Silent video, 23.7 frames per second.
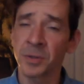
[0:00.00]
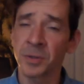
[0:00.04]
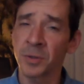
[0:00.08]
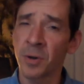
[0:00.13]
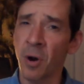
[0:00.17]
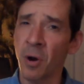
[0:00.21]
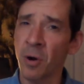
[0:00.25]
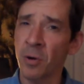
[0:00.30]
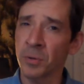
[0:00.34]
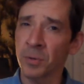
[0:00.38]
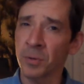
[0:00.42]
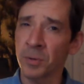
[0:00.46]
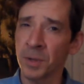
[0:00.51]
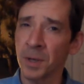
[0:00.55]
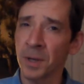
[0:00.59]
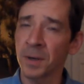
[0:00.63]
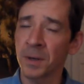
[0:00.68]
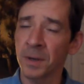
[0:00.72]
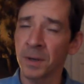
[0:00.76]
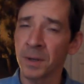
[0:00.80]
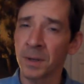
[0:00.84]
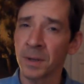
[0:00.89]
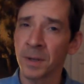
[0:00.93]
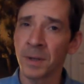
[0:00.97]
taller than.
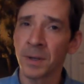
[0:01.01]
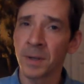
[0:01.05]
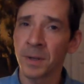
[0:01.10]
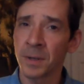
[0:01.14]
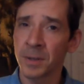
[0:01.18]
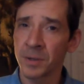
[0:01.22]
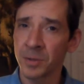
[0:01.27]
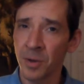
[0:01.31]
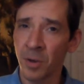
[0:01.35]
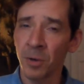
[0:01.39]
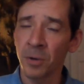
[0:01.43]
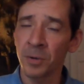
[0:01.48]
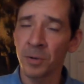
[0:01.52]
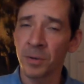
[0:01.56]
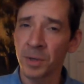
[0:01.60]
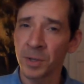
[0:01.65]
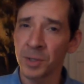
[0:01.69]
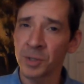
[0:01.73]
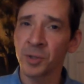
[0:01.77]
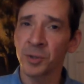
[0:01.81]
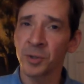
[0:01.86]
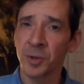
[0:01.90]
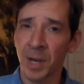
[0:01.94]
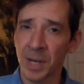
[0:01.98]
Taller than
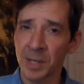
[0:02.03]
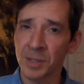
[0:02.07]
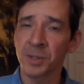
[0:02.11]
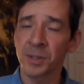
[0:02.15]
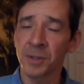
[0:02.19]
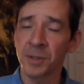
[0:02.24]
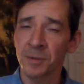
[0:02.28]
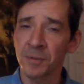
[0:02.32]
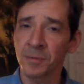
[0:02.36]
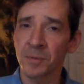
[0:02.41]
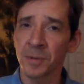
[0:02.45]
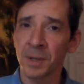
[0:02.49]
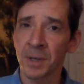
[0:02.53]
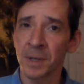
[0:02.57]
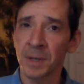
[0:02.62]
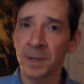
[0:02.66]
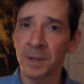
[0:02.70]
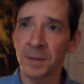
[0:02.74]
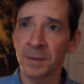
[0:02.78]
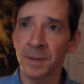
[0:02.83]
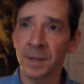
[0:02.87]
is transitive, right?